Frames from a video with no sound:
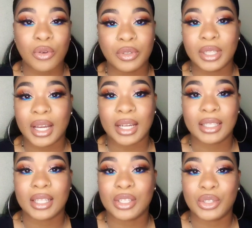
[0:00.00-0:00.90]
Hopefully you guys
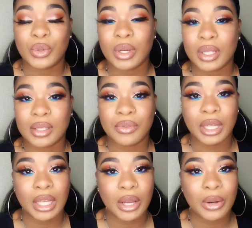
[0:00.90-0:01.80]
enjoyed this
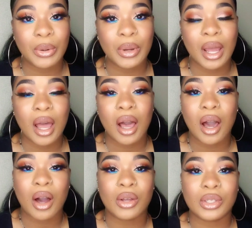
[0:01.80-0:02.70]
video.
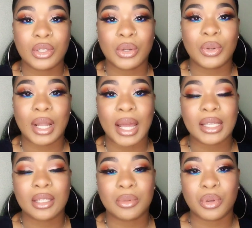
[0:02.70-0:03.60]
Also, like,
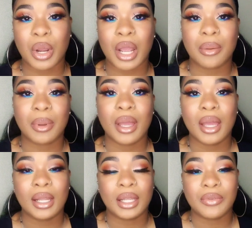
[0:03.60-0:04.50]
subscribe,
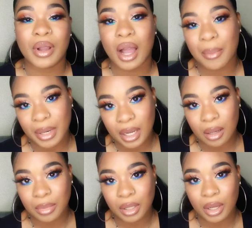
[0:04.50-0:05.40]
leave a comment
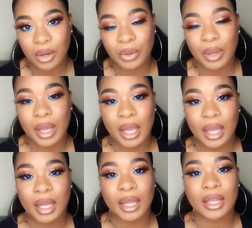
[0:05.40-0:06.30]
down below,
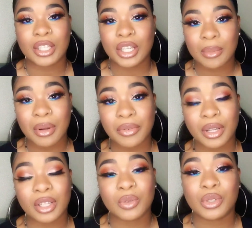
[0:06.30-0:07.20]
and share my
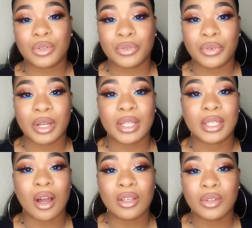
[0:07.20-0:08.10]
videos with your friends.
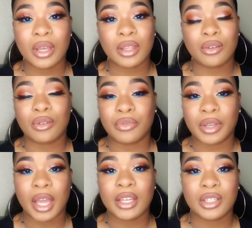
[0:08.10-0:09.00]
Also hit the
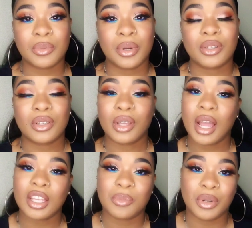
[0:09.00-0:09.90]
notification bell so you
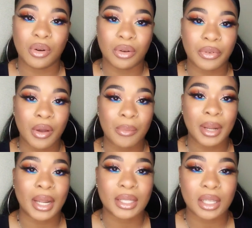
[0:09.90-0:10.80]
guys be notified when my
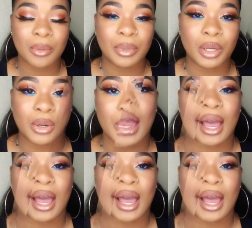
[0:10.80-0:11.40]
next upload.